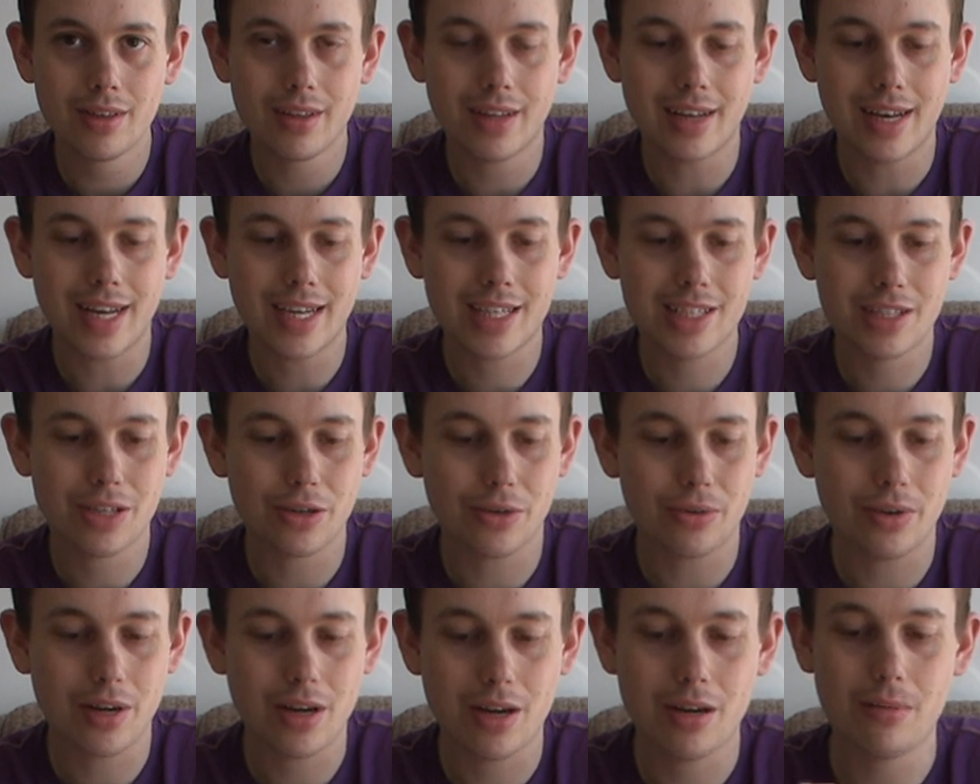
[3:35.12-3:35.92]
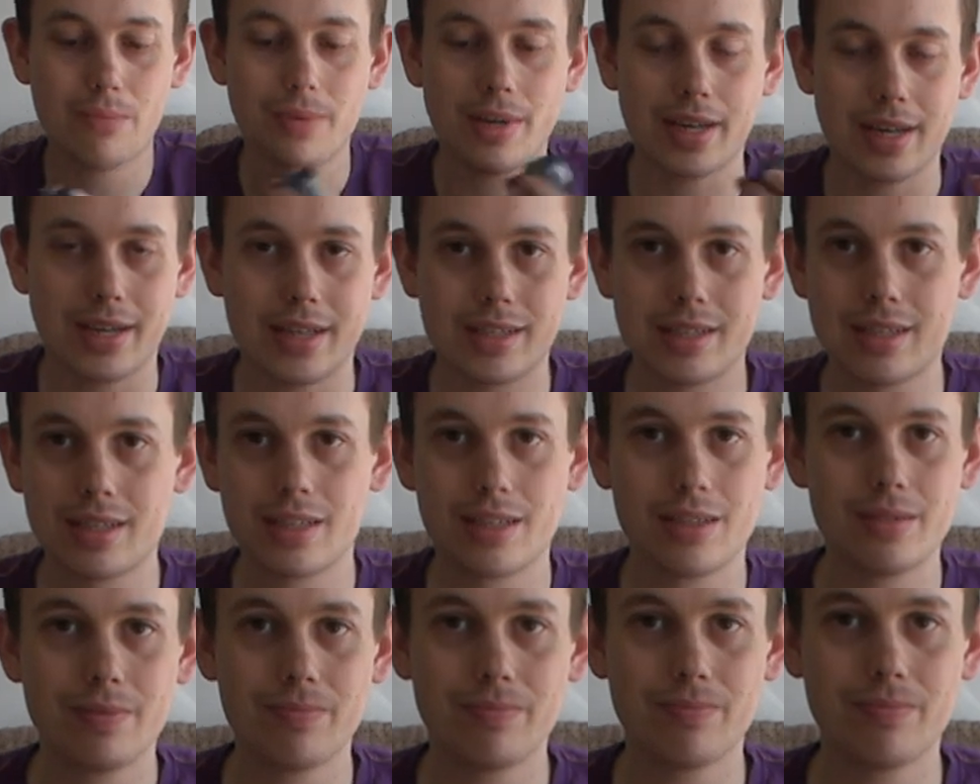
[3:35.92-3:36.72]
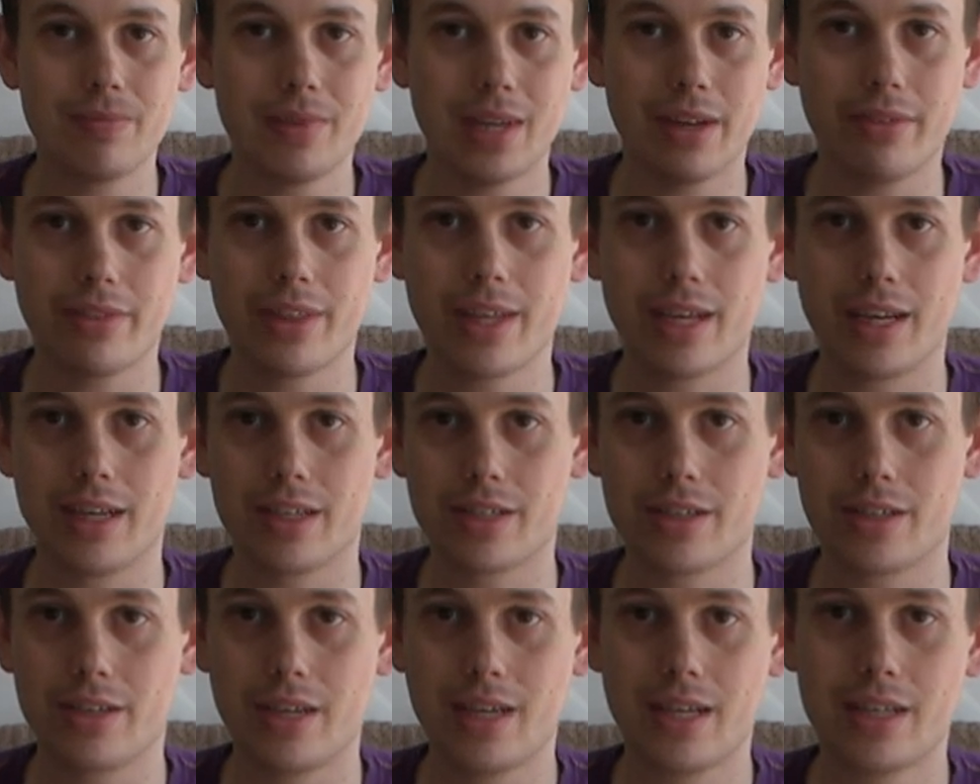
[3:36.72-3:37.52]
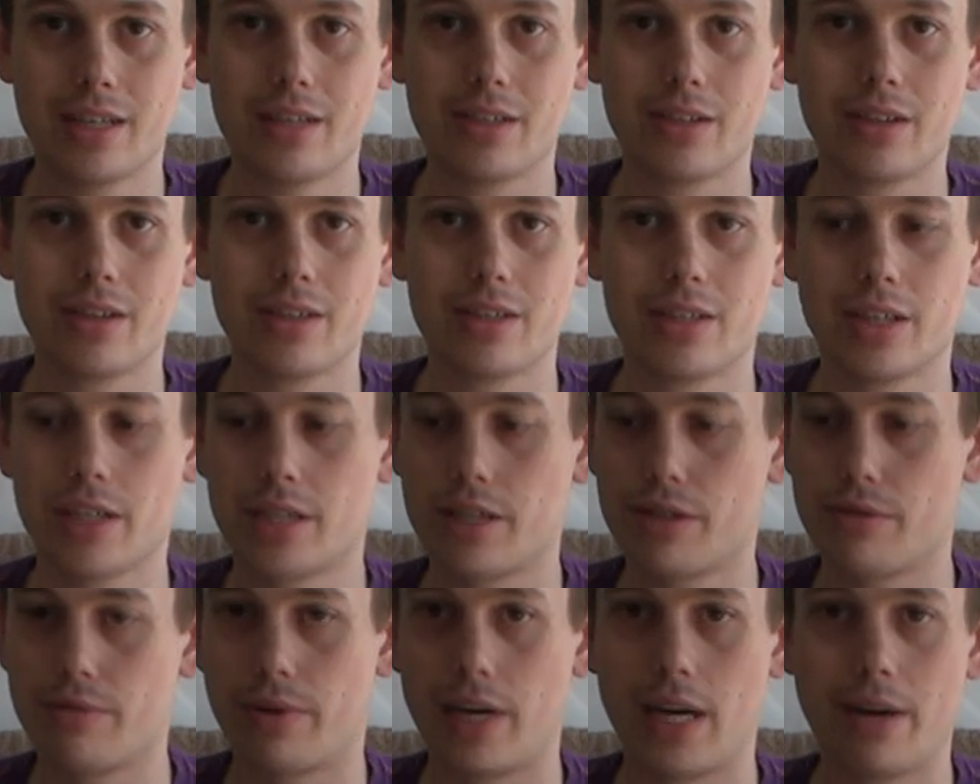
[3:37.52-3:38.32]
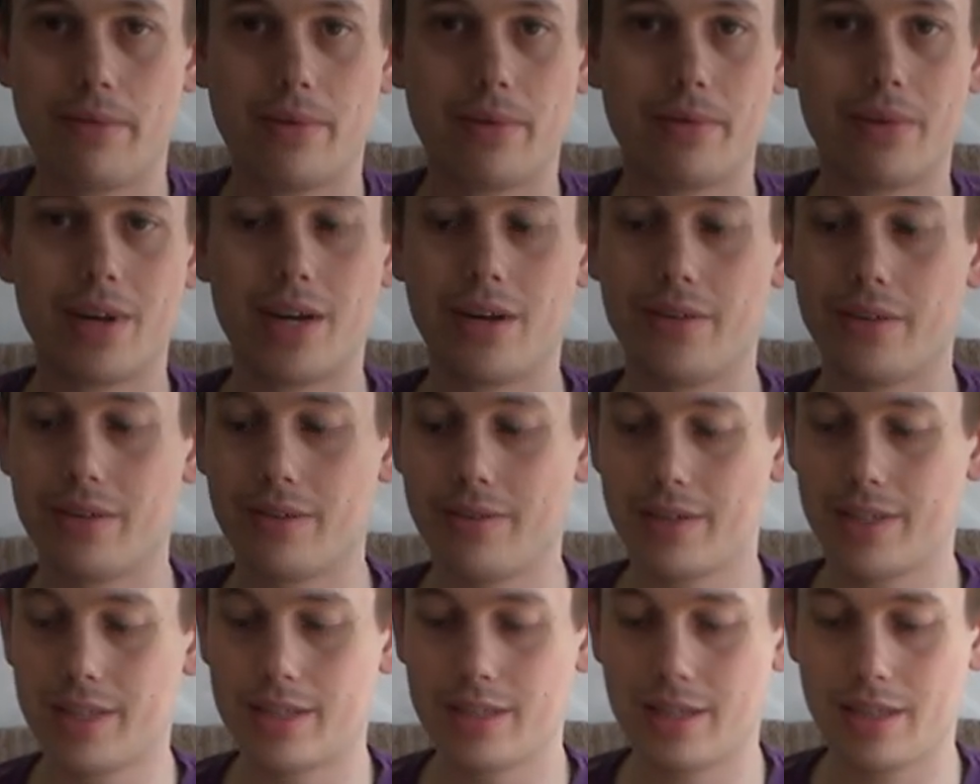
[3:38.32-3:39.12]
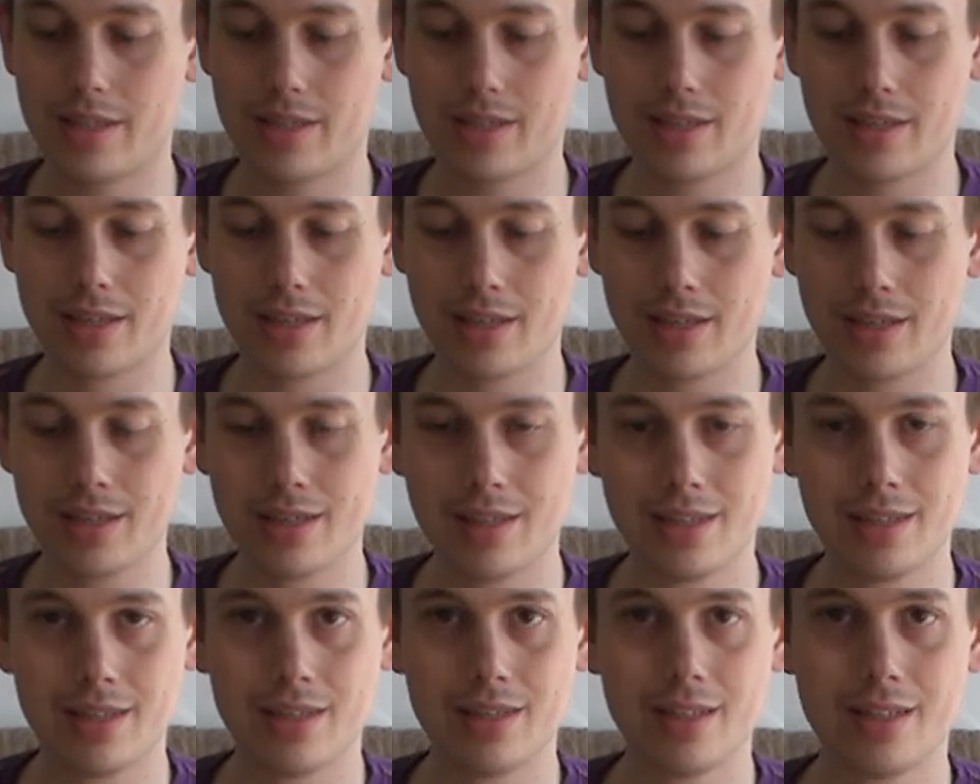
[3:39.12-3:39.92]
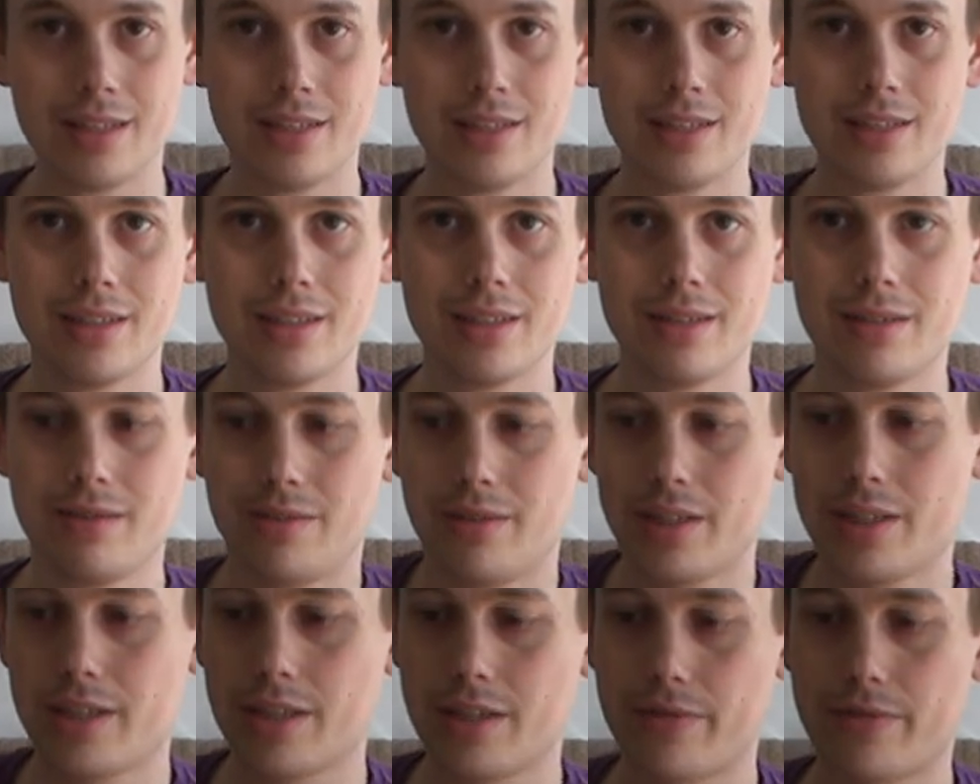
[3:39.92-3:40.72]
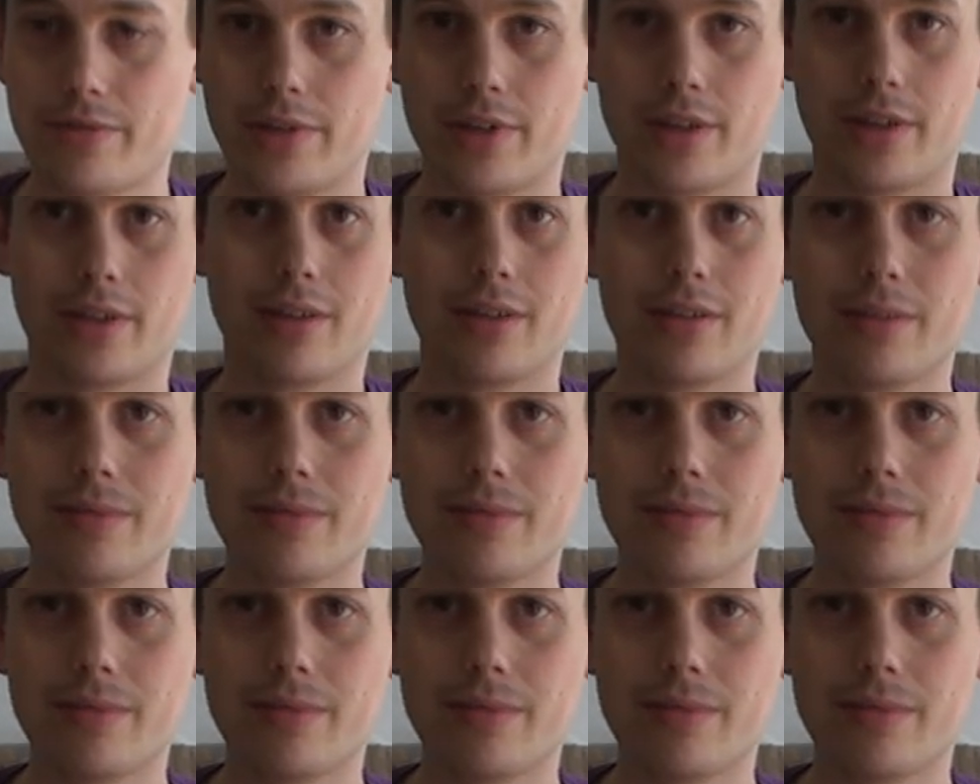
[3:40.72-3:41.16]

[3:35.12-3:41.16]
the legs go up and everything is connected. You can just drive around, which is which is fun